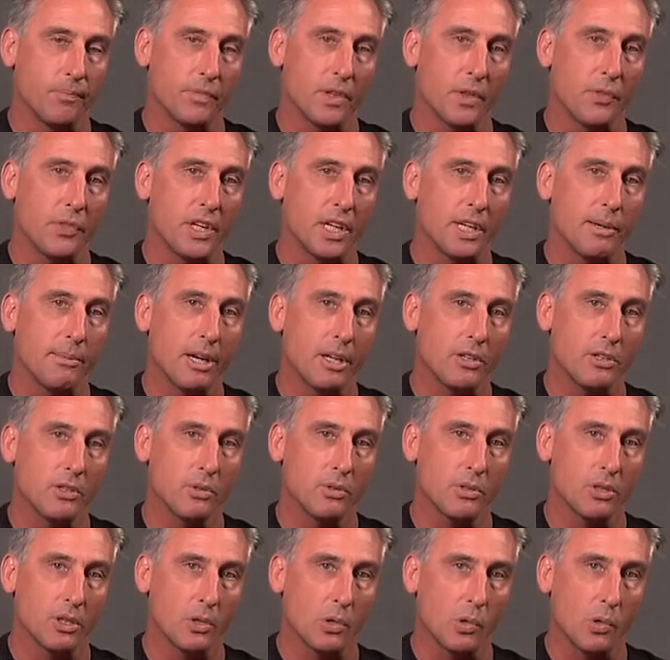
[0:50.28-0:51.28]
The thing about
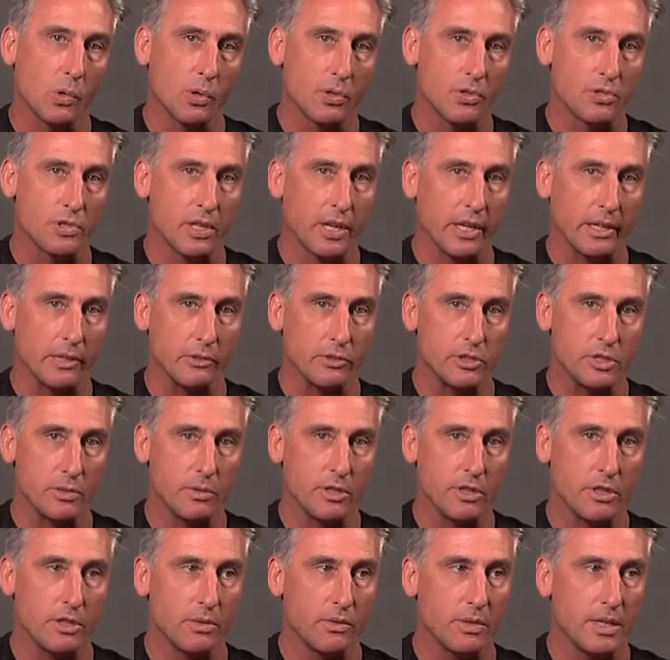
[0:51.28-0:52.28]
doing the chord cycle is you
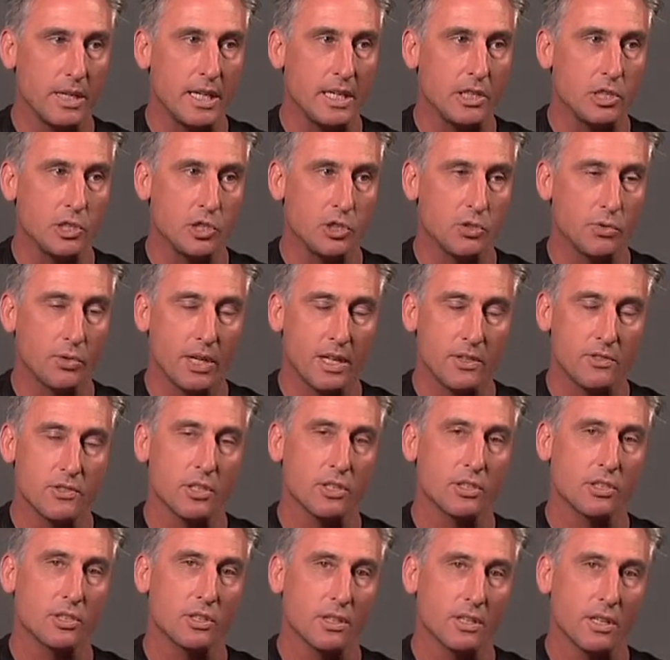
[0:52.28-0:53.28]
want to do each
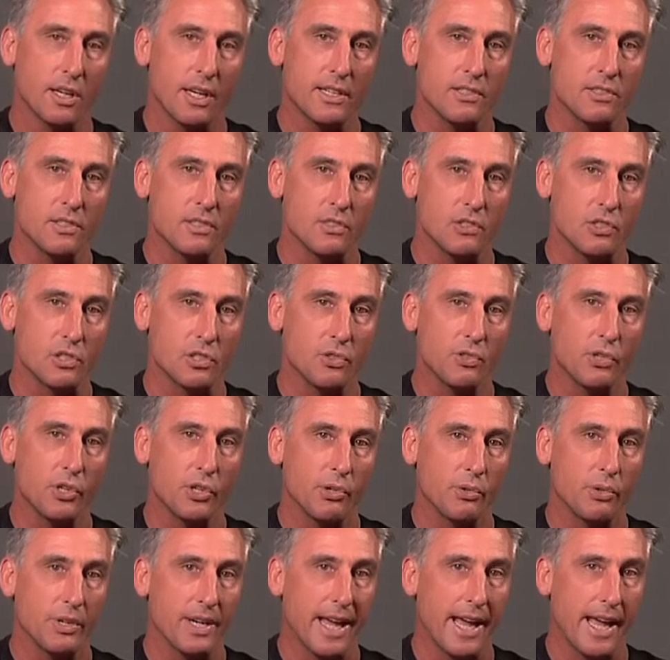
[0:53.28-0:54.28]
transition nice and
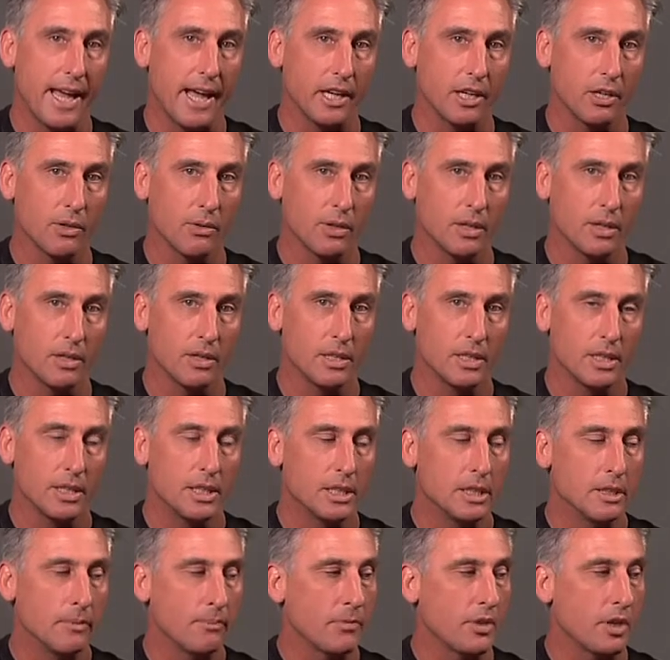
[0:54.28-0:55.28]
slow and accurate.
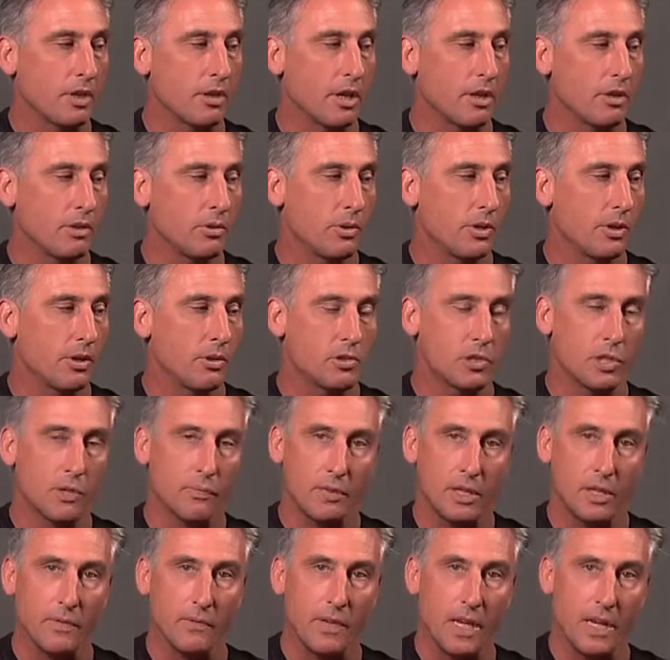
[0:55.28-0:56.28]
You're not doing
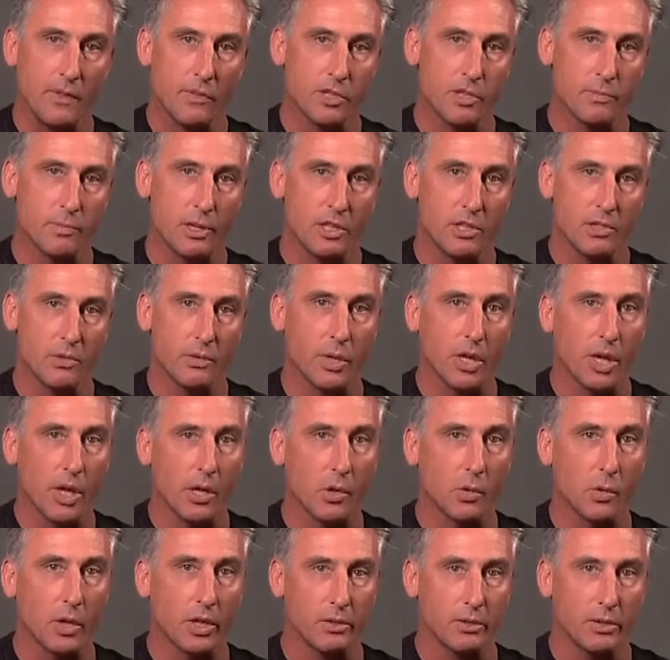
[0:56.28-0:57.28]
yourself any favors by doing
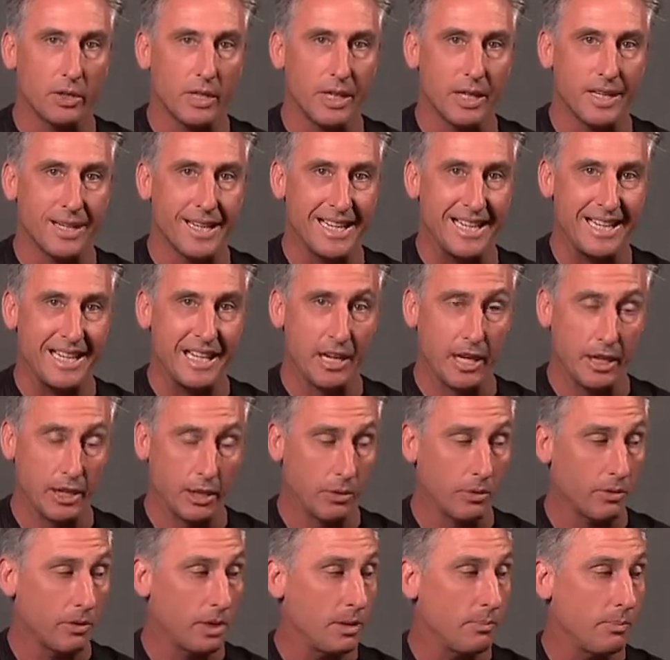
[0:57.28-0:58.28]
it quickly and
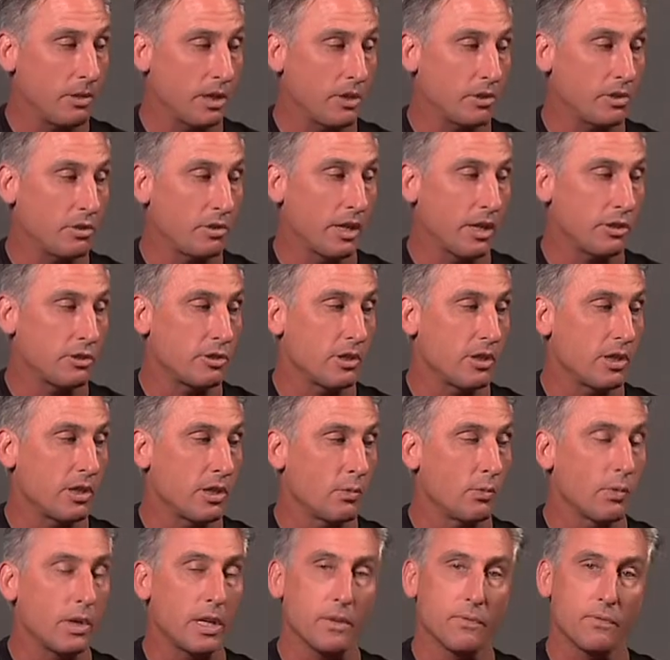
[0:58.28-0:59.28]
inaccurately, because you're actually going
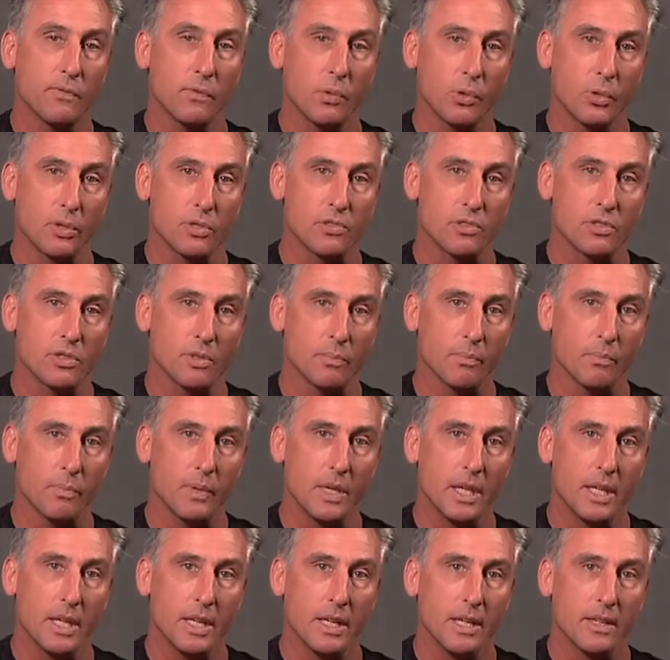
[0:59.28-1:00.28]
to reinforce
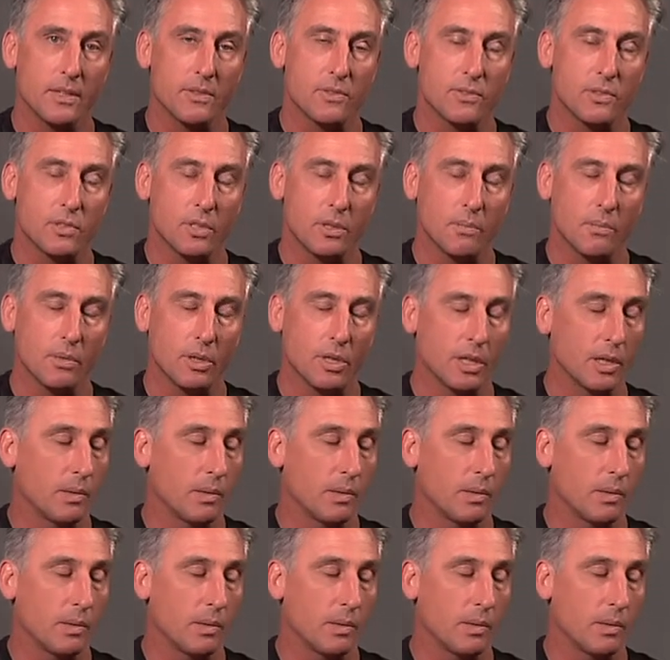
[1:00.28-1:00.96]
some